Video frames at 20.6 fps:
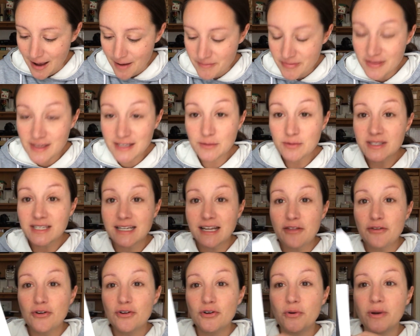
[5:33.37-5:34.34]
This was
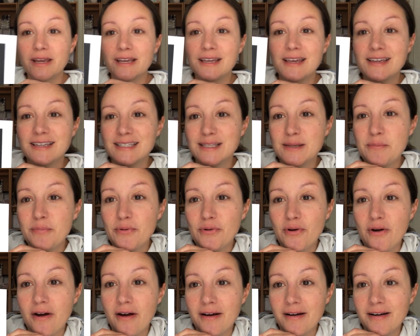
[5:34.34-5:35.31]
another quick, simple
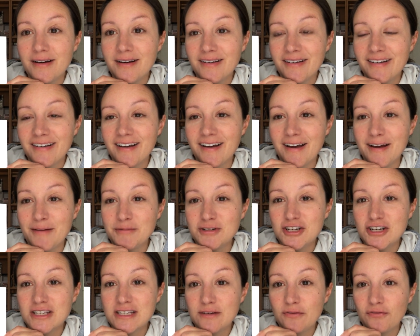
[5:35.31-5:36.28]
card
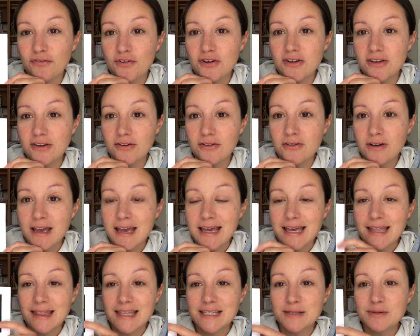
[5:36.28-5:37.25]
just for you.
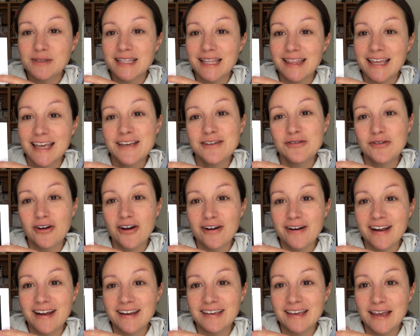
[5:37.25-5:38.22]
This was the thank you card
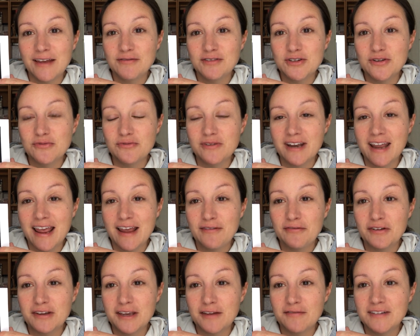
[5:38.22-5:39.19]
I gave to Renee
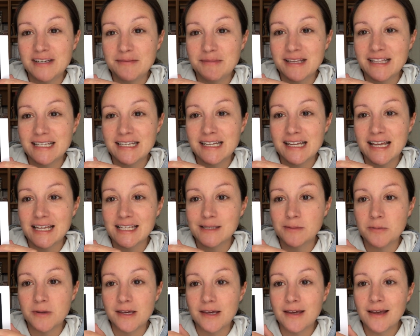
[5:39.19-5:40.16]
for gifting me the
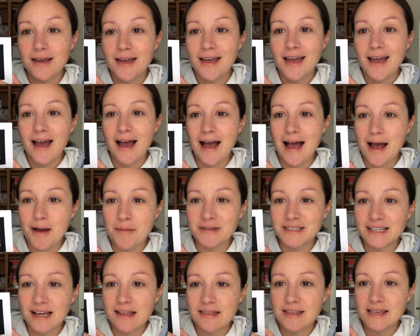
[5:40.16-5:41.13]
DSP. It's
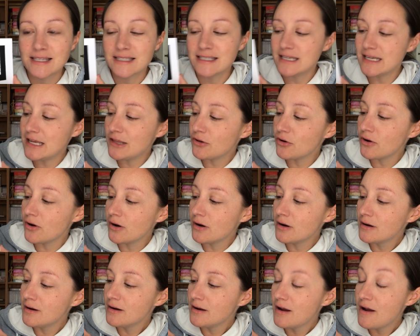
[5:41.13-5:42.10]
got this either
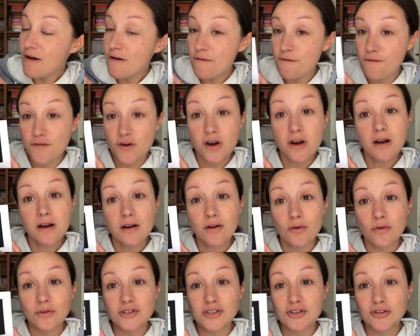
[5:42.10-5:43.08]
fur
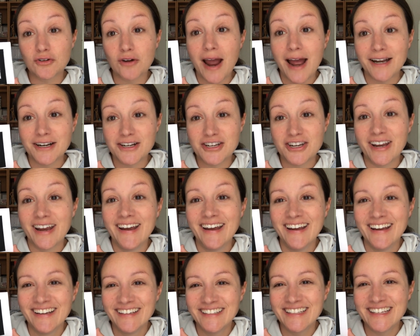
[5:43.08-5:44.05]
or scratch
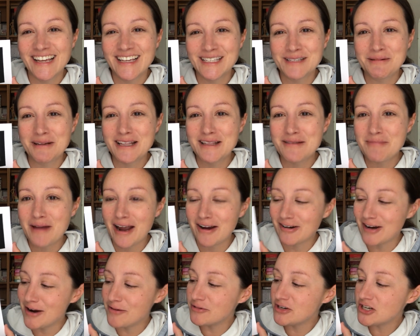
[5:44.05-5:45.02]
DSP in the
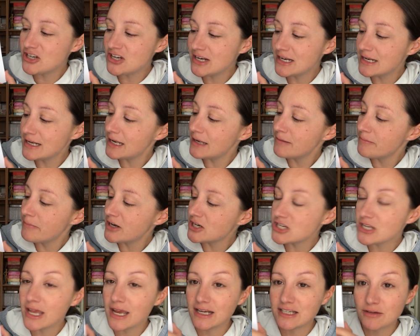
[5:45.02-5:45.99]
background, which she didn't much
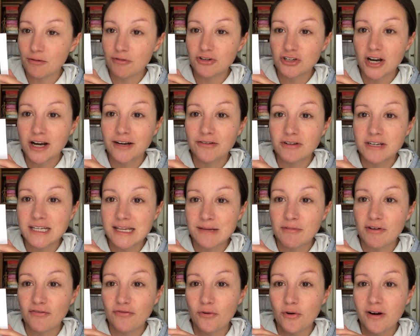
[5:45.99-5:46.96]
like, so I was trying to redeem it
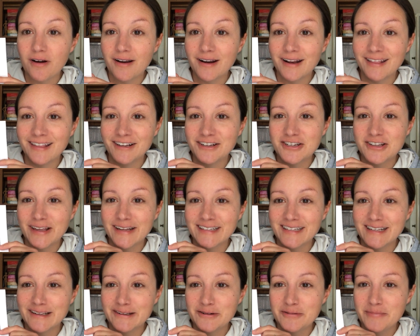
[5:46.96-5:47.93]
for her, and I think she liked
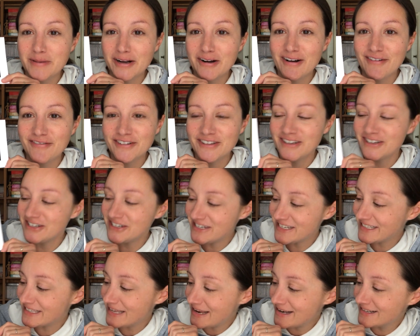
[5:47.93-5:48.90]
it a little better after this, she
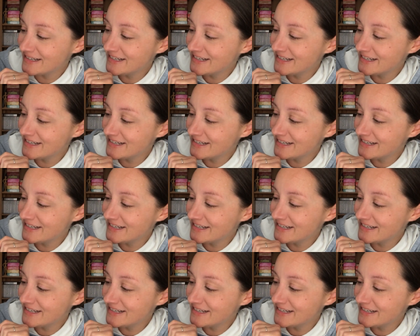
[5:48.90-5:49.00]
said.